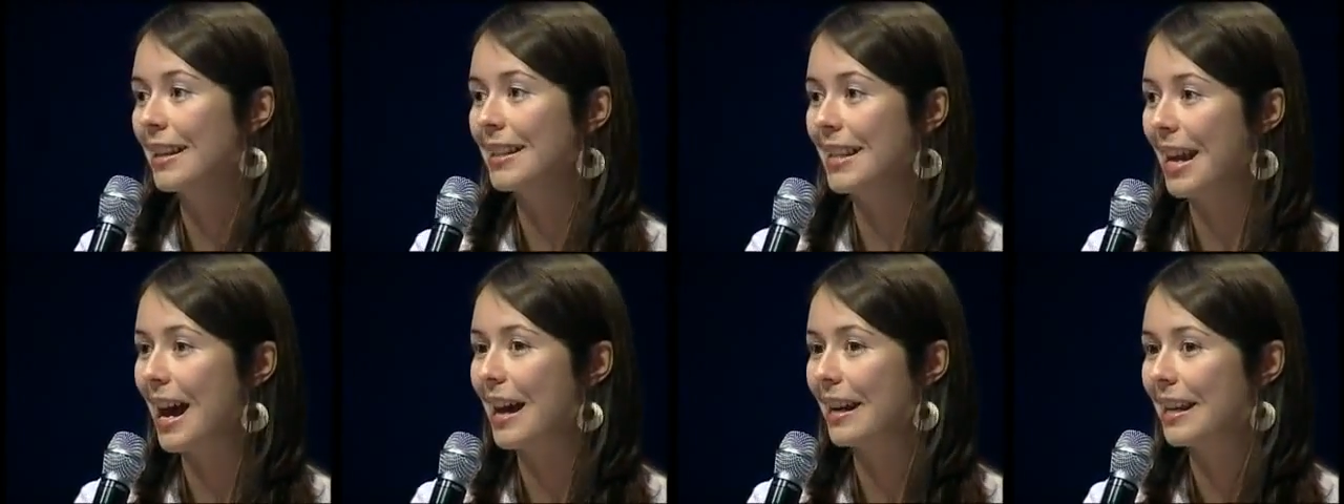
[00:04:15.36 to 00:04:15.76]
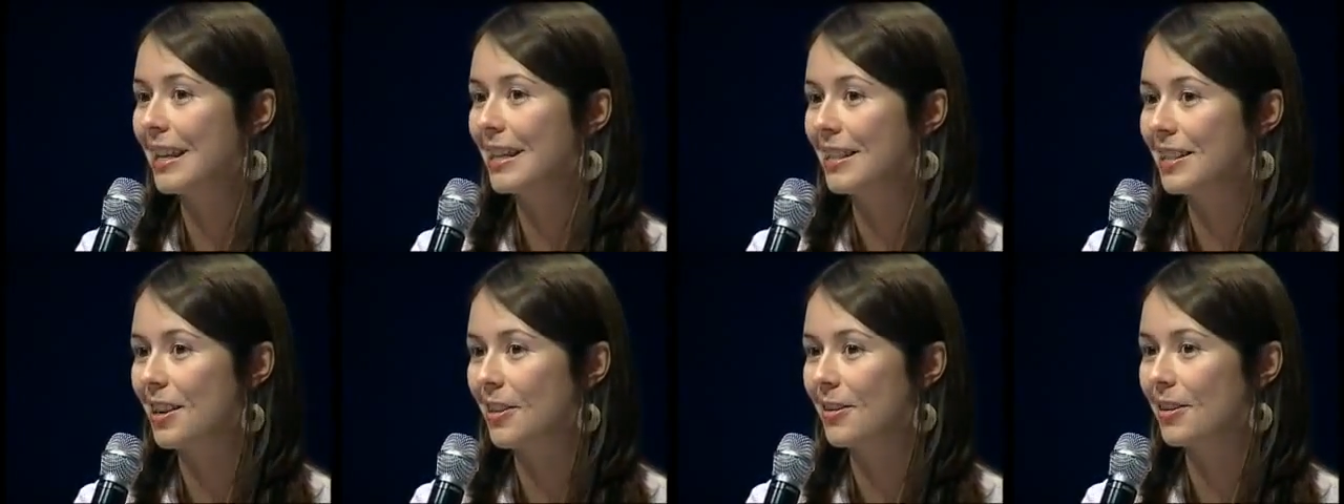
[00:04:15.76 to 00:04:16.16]
attack
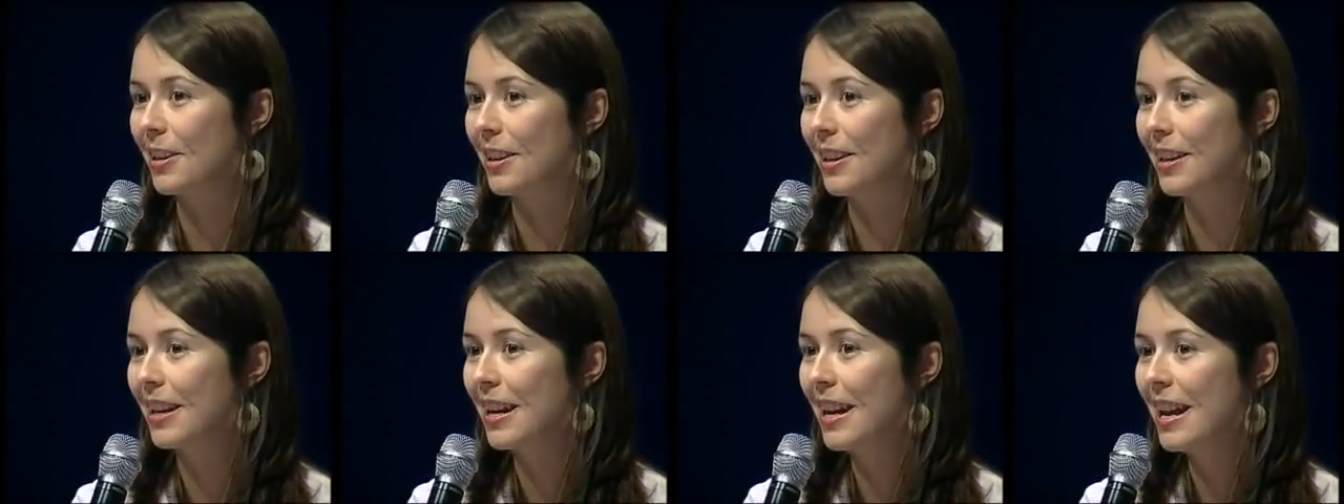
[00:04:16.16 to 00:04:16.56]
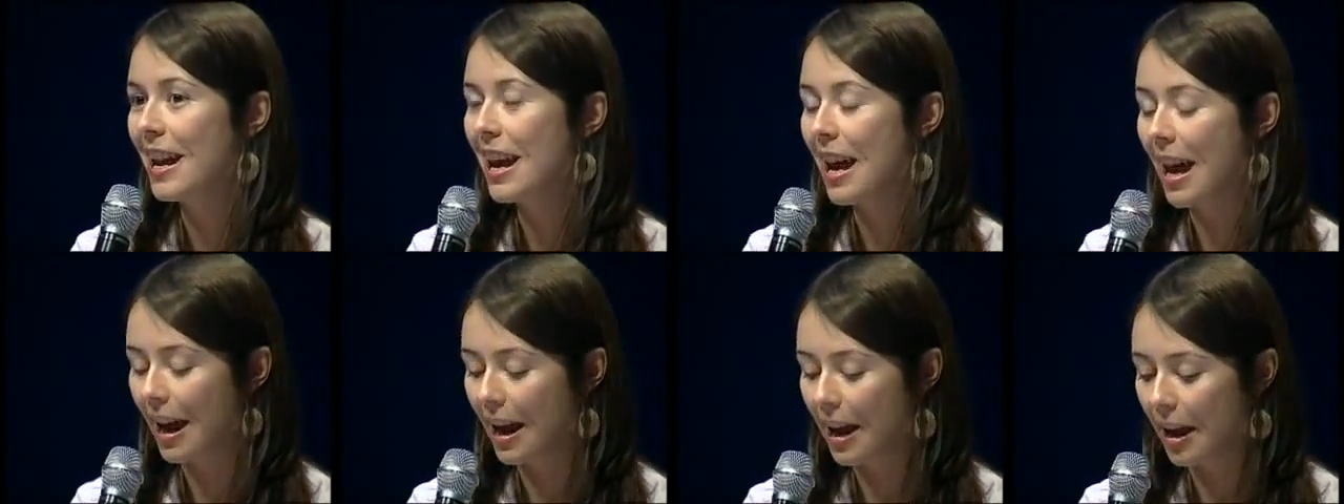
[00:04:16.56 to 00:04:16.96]
each other.
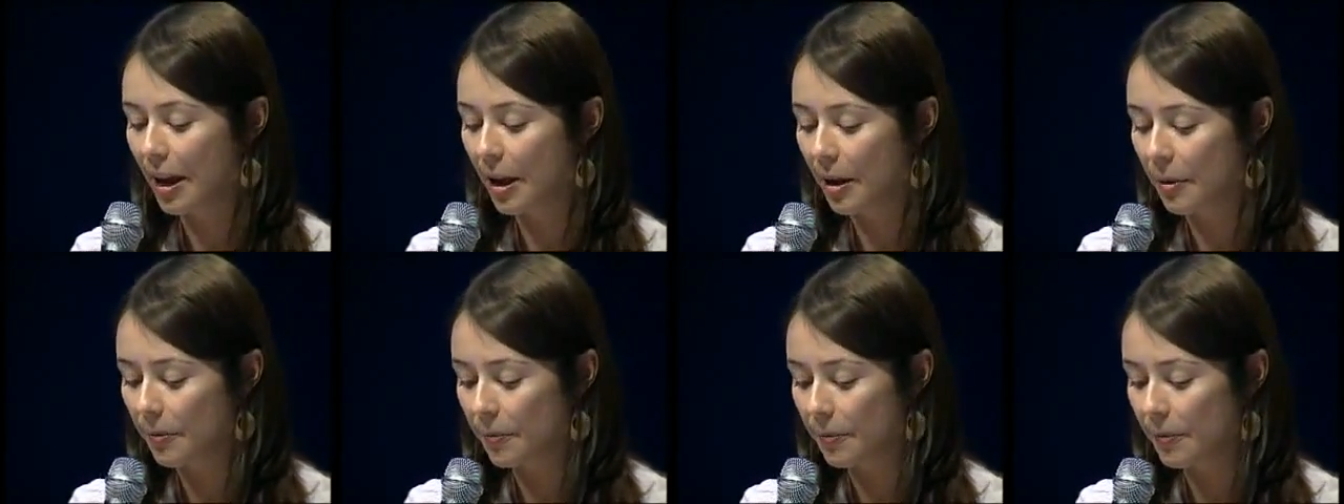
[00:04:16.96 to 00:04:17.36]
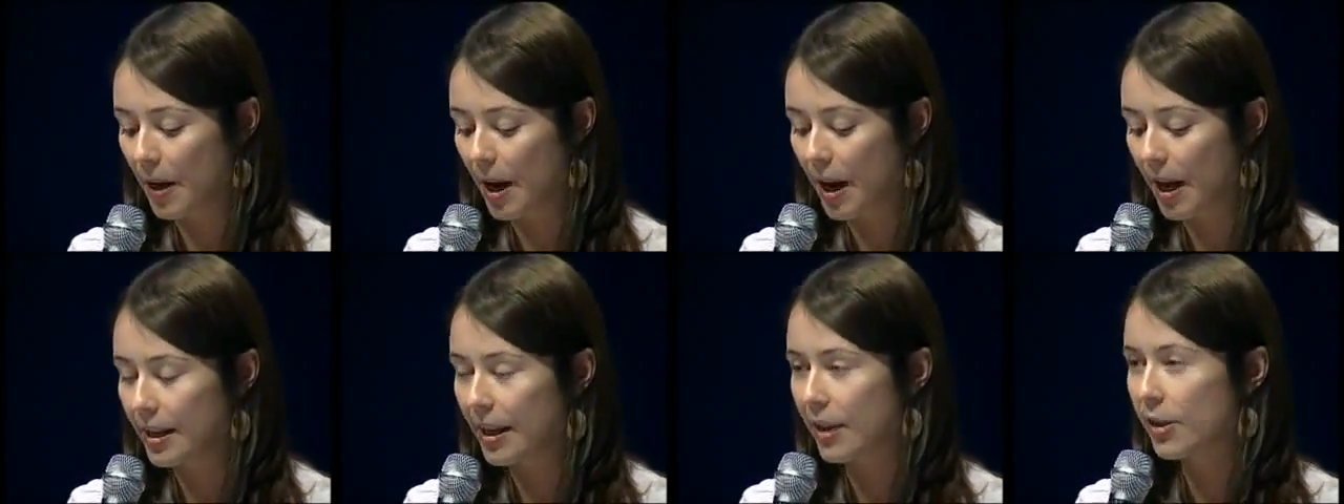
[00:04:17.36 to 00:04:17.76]
Um,
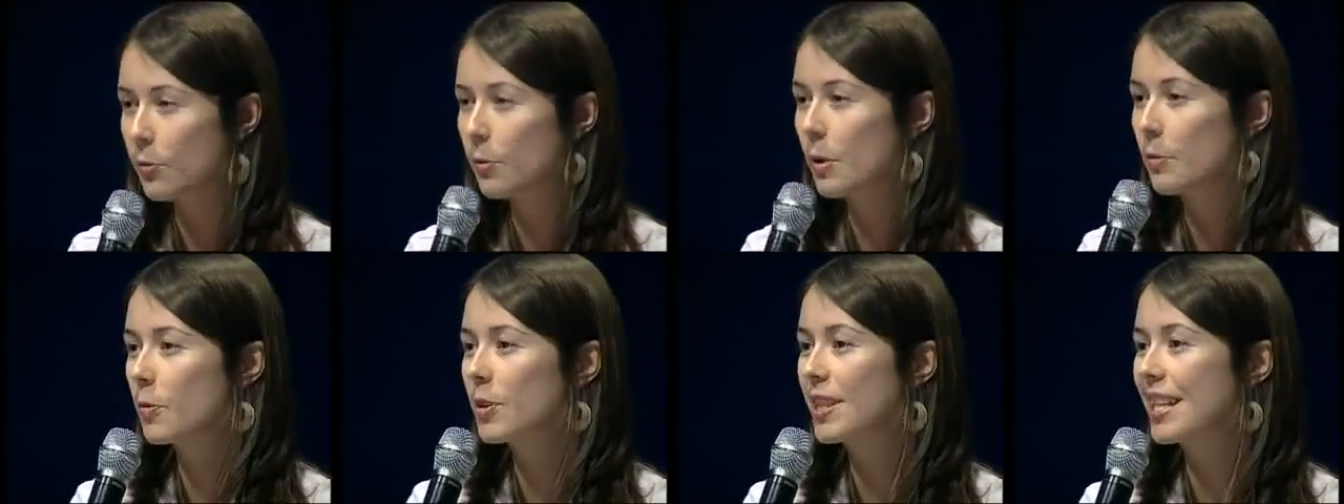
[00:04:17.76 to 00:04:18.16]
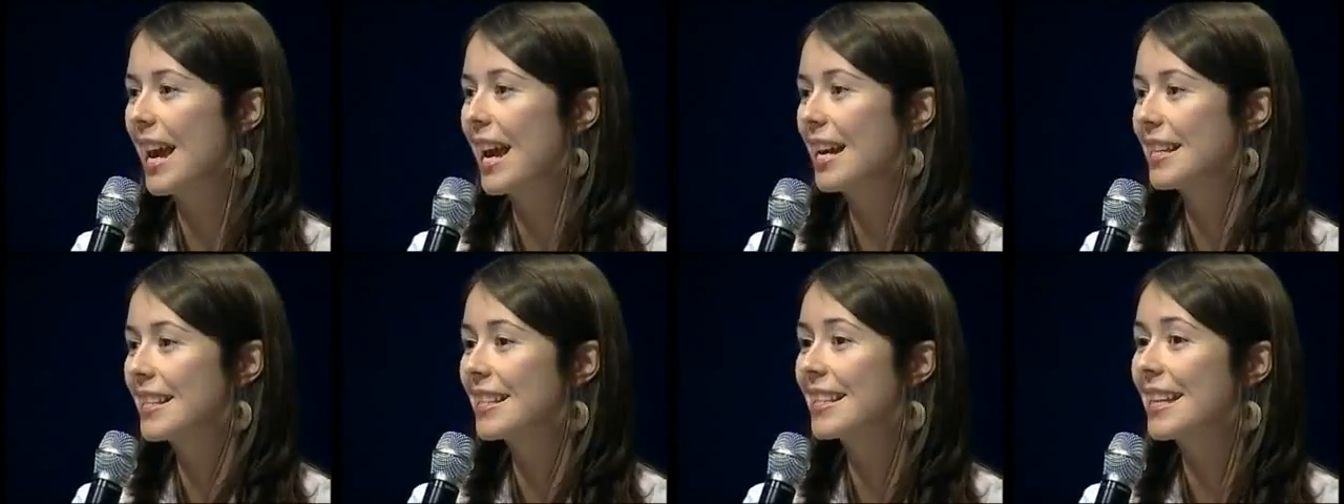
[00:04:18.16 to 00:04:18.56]
another one was
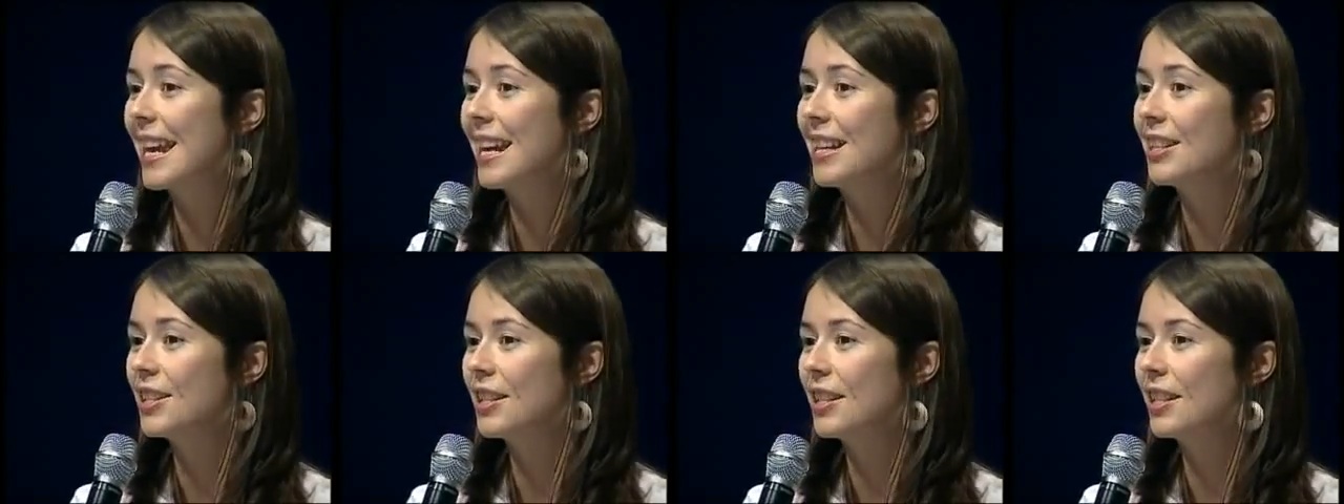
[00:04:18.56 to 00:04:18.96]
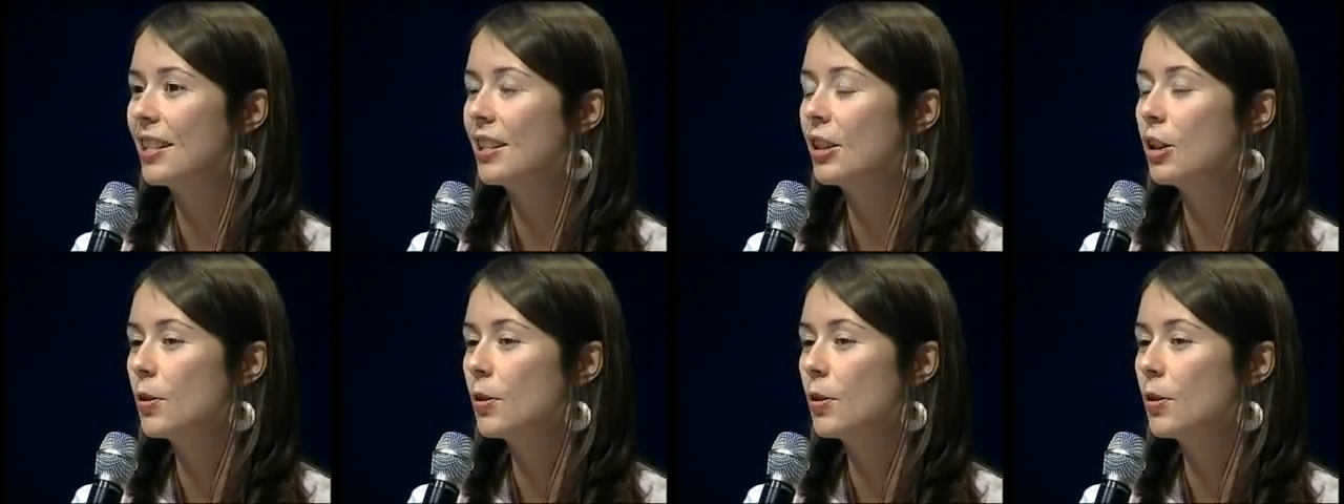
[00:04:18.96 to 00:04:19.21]
hesitation.